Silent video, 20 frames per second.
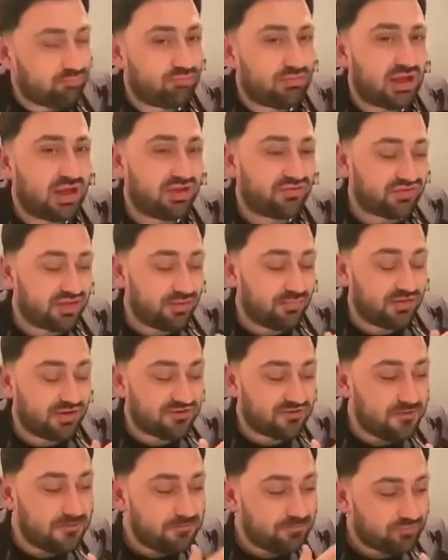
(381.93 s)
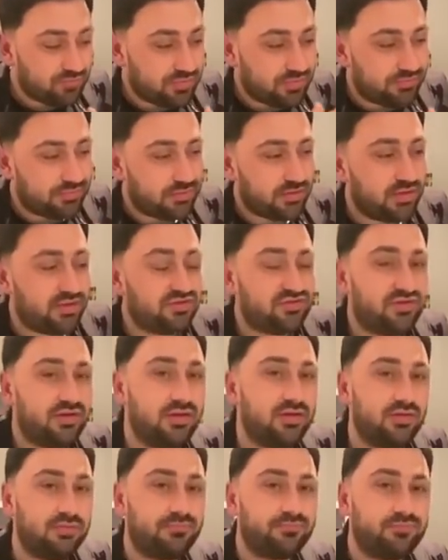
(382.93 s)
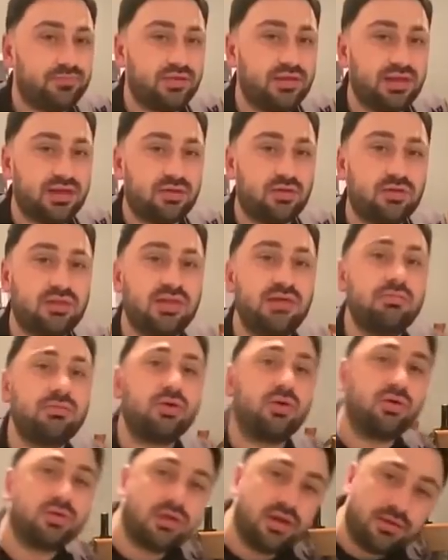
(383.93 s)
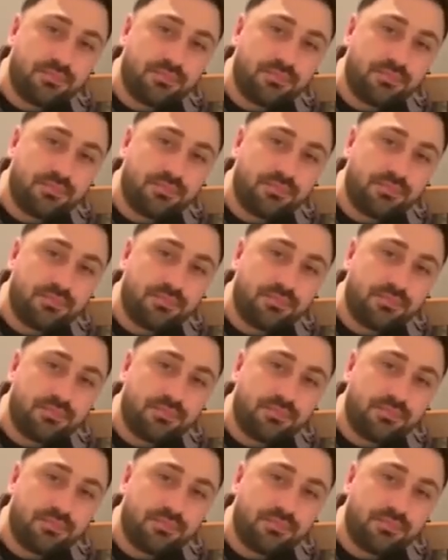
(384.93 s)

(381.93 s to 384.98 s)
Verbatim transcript: Half time whistle. Let's see here. We need a good team talk here.